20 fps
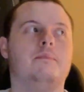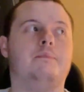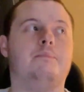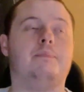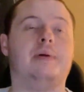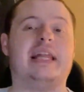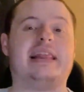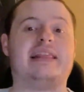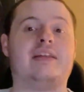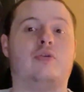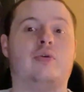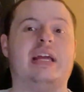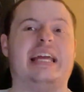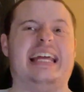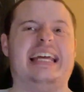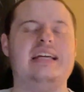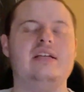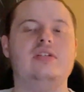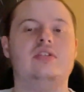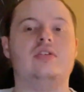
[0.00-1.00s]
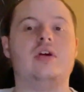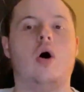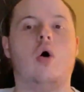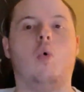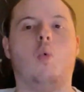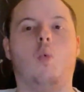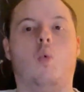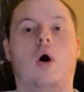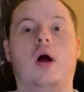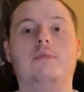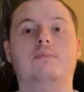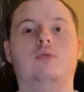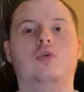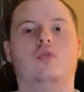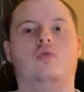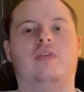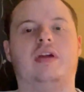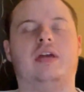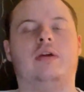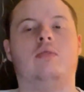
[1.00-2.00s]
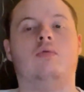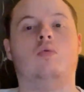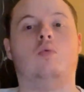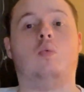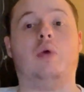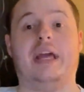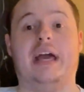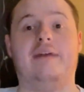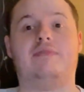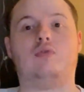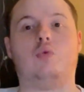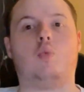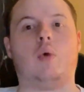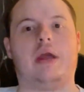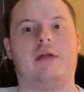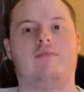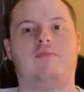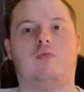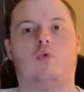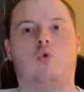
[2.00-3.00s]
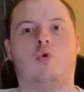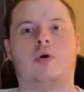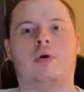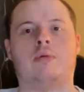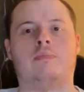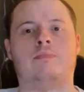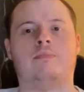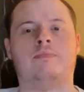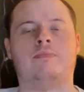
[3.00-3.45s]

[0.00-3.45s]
But there is one movie we have to wait for.